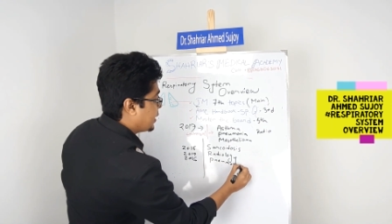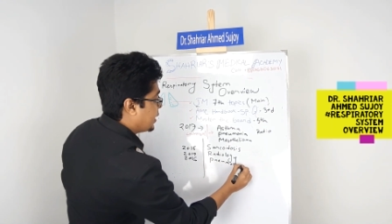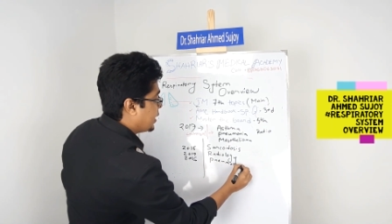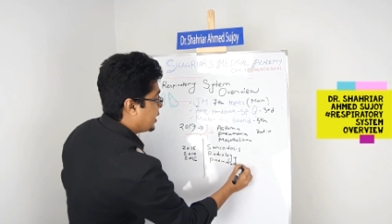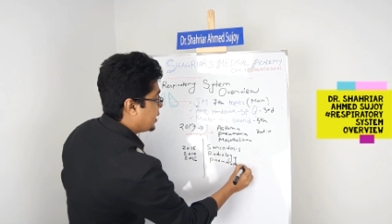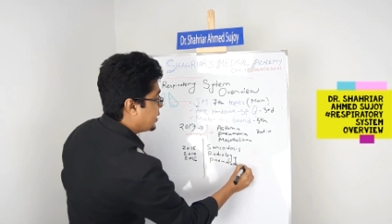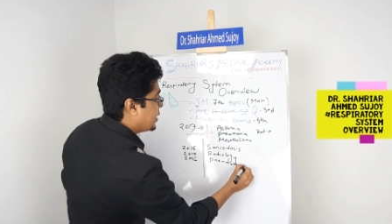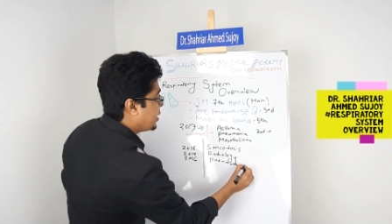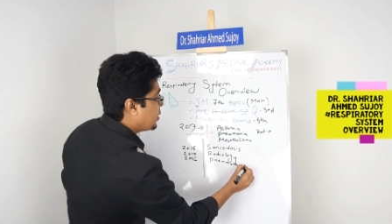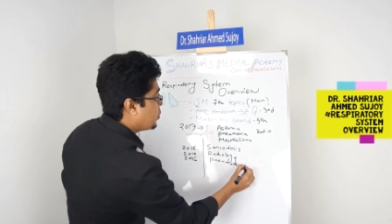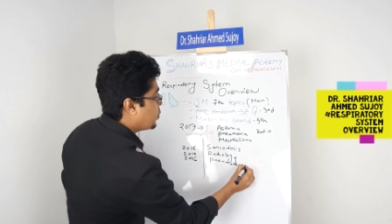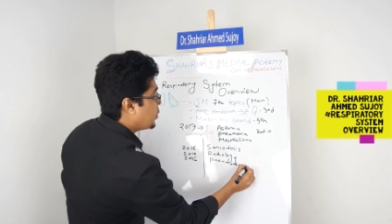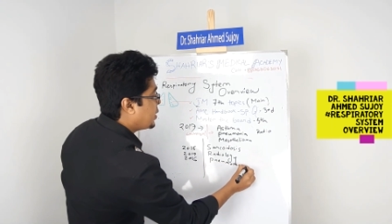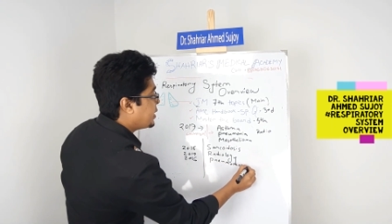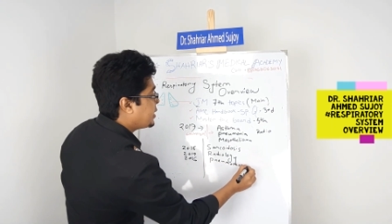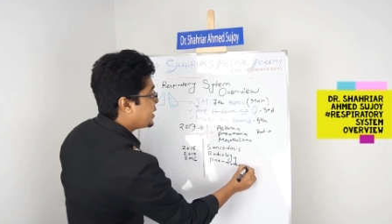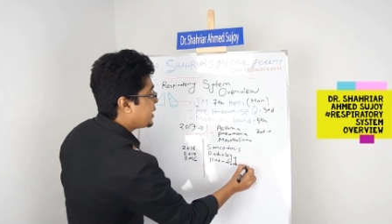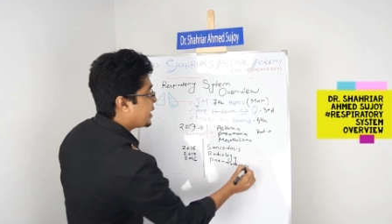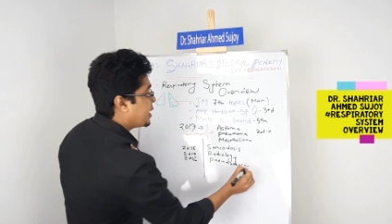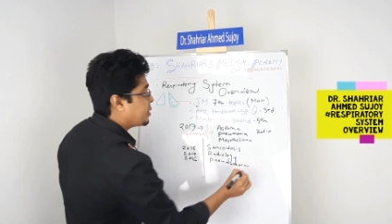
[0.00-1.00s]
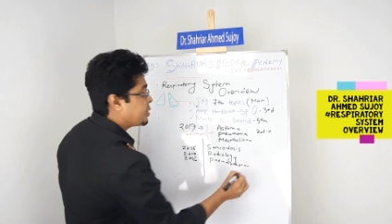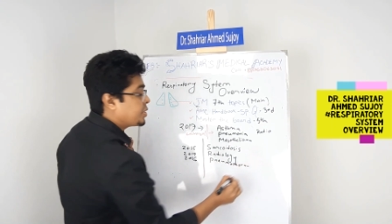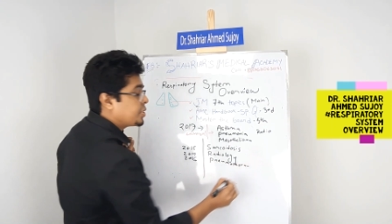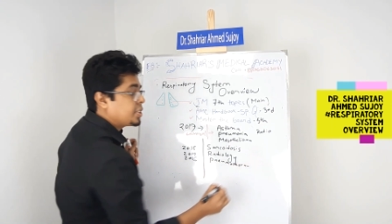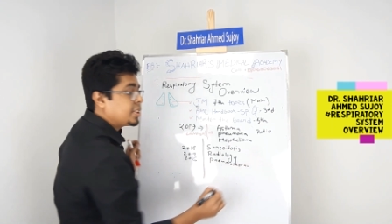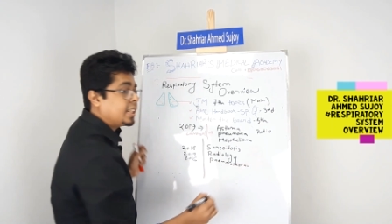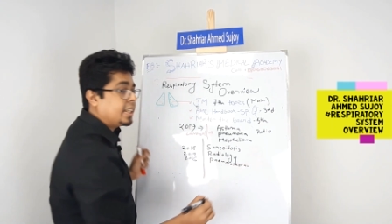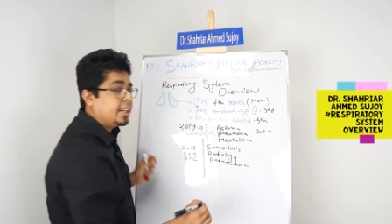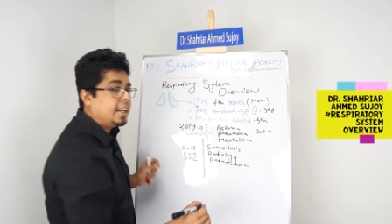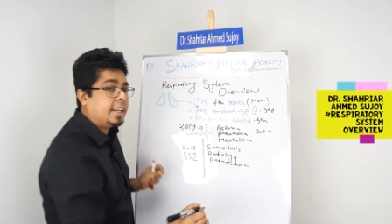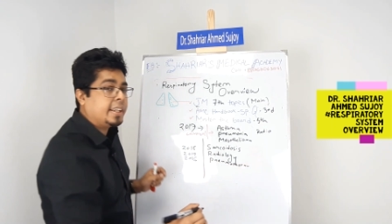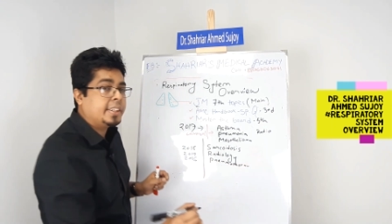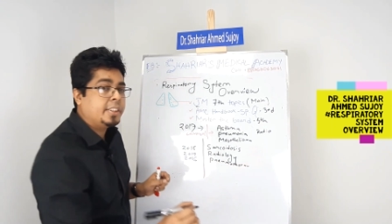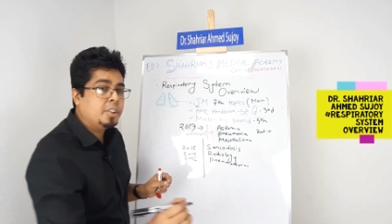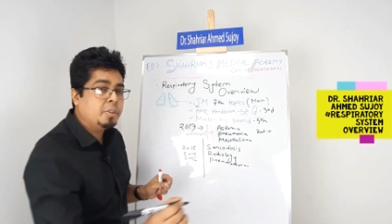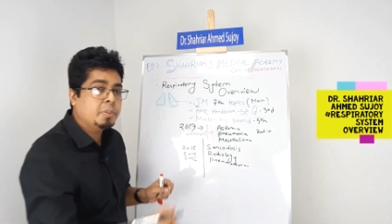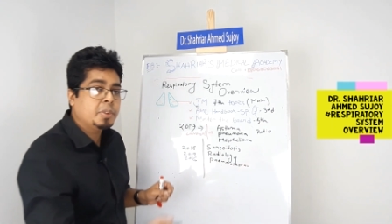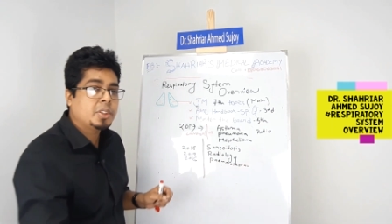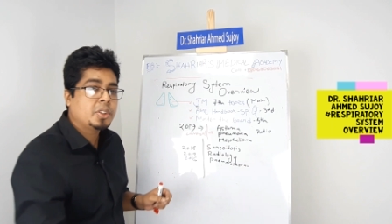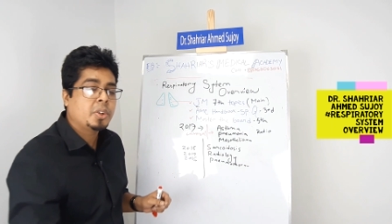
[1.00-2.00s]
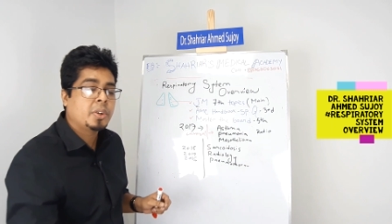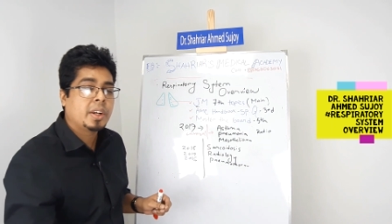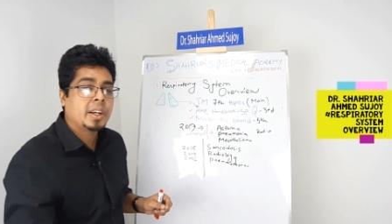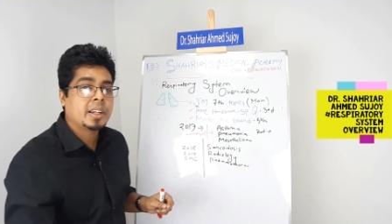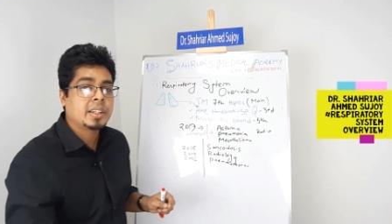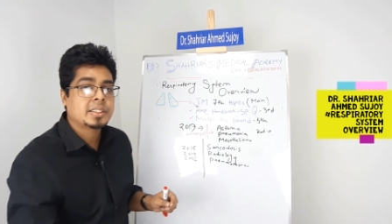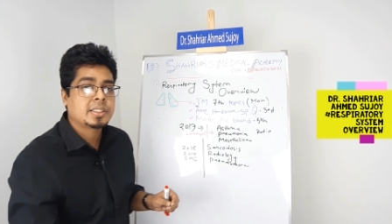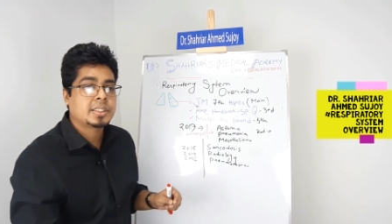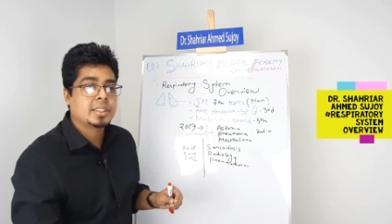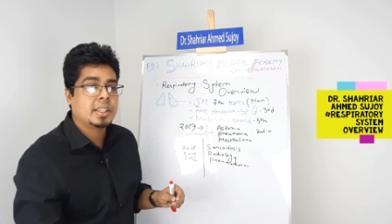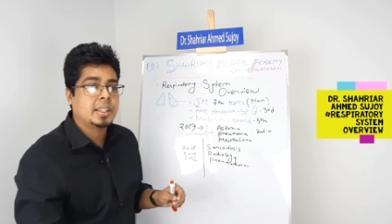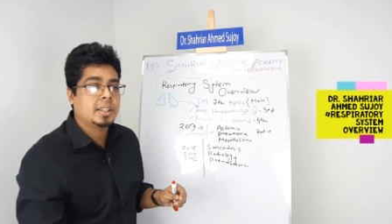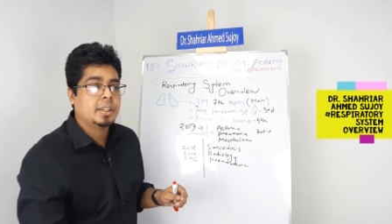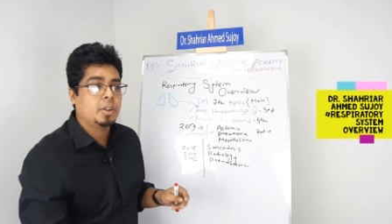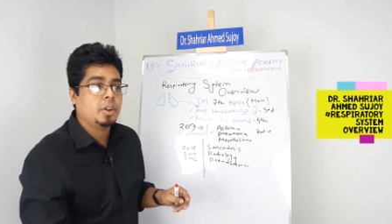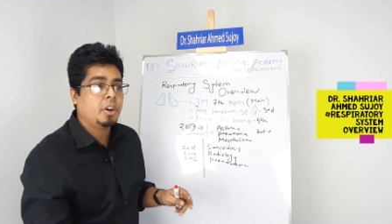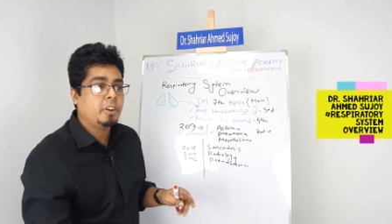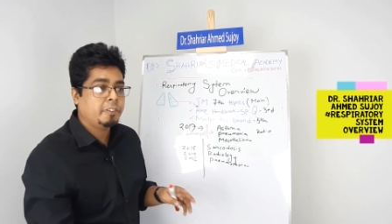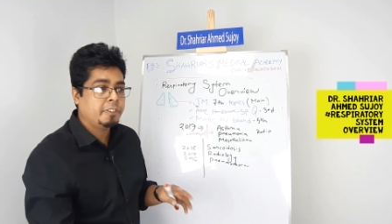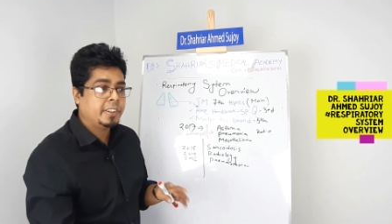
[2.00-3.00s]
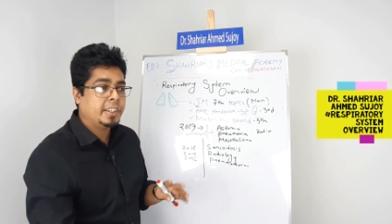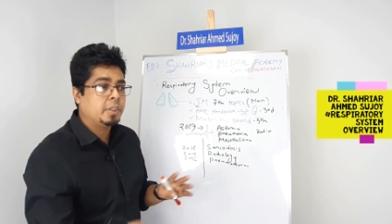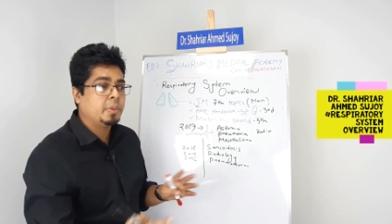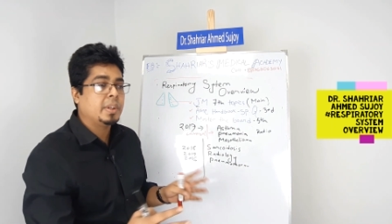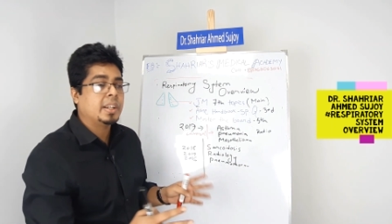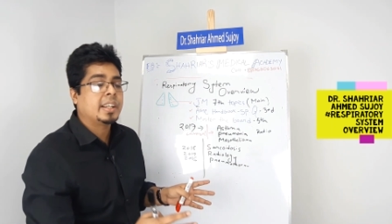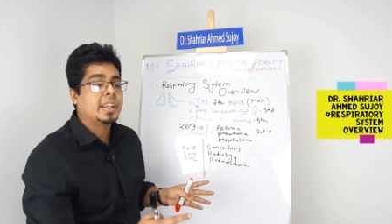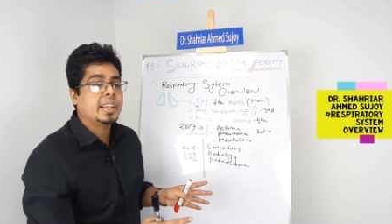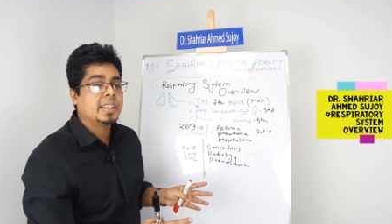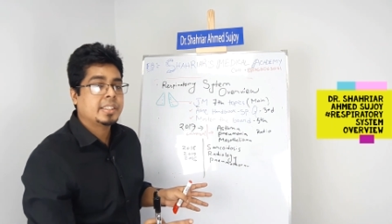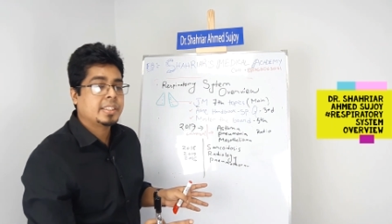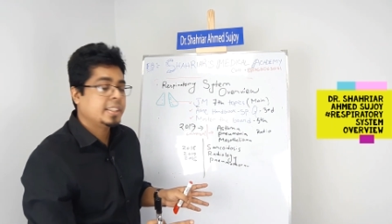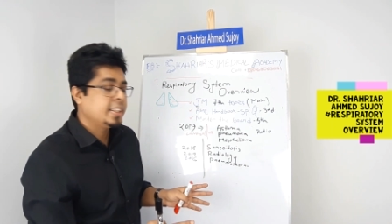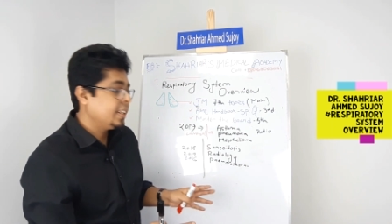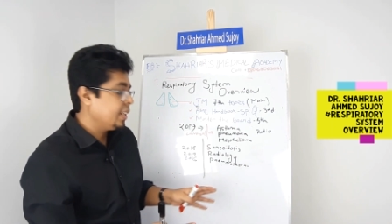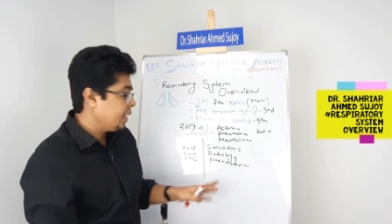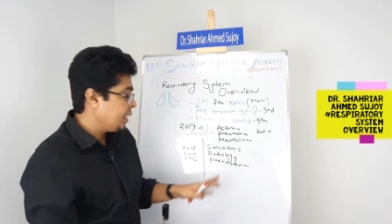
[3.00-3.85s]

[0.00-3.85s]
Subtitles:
And now one thing I'm to say, like pneumothorax, often you will get